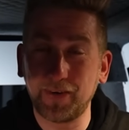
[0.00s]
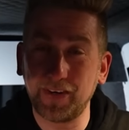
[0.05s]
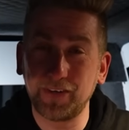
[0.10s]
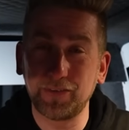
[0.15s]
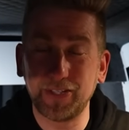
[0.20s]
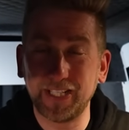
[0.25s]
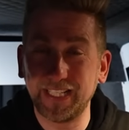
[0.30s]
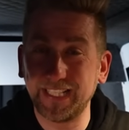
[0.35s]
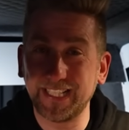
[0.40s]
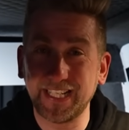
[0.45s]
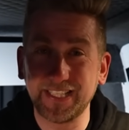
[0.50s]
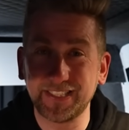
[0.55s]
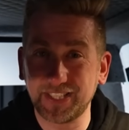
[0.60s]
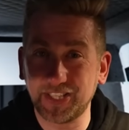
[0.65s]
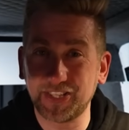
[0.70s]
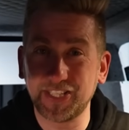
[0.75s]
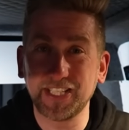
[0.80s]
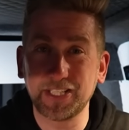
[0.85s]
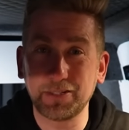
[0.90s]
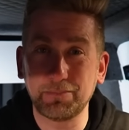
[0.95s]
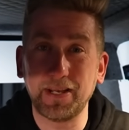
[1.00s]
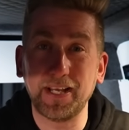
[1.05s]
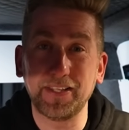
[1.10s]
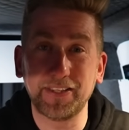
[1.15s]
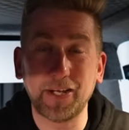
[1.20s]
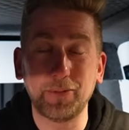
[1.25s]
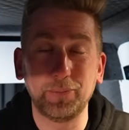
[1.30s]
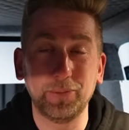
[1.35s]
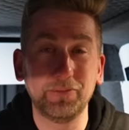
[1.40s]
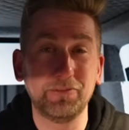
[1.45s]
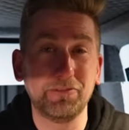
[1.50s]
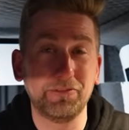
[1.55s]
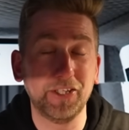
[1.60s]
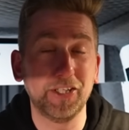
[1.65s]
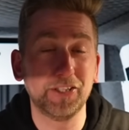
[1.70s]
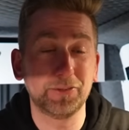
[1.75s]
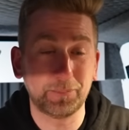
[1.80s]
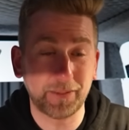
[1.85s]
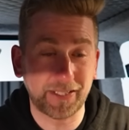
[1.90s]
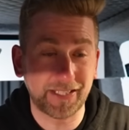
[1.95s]
I really need to think about that one
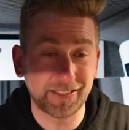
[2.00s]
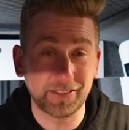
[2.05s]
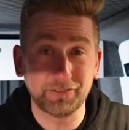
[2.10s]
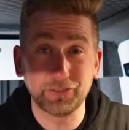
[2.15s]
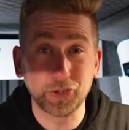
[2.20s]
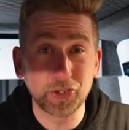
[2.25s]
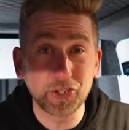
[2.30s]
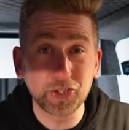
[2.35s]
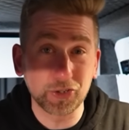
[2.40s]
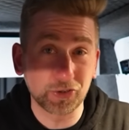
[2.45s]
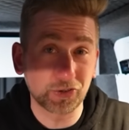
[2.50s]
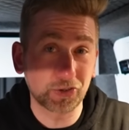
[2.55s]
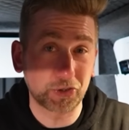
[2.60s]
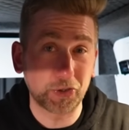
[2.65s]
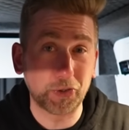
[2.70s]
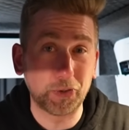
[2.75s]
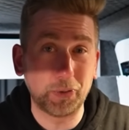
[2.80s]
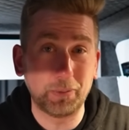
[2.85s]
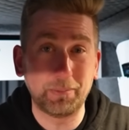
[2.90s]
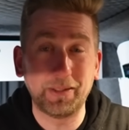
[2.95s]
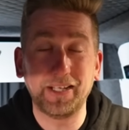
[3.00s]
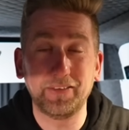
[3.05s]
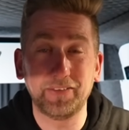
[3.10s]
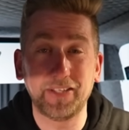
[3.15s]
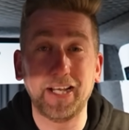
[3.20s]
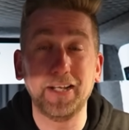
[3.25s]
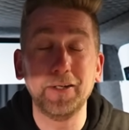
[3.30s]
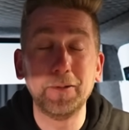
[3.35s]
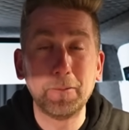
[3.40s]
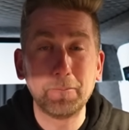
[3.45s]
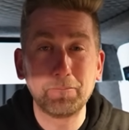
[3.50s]
first because I've only just thought about that.